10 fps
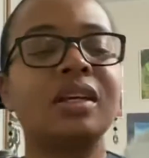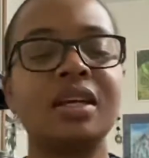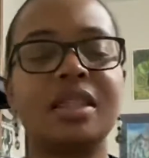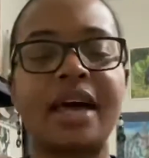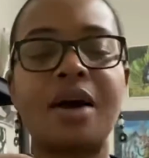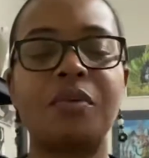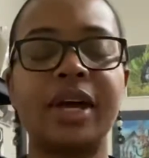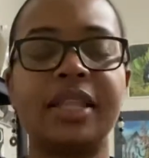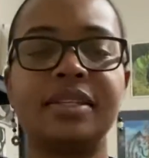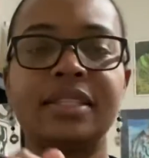And that
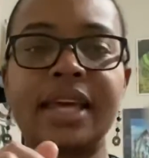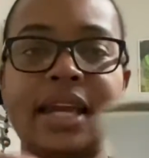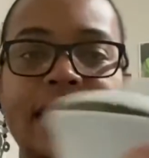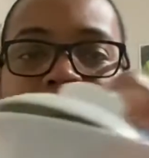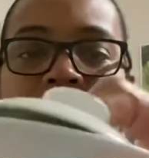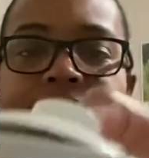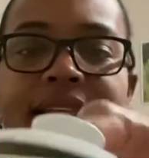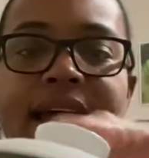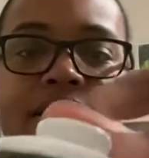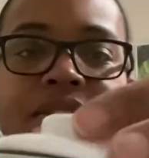way, this kind of acts
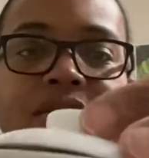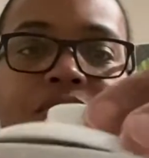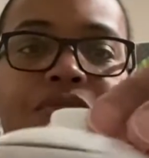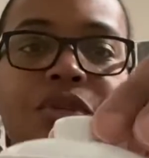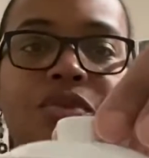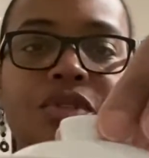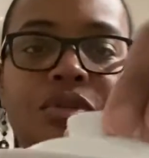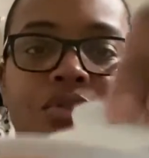as an infuser.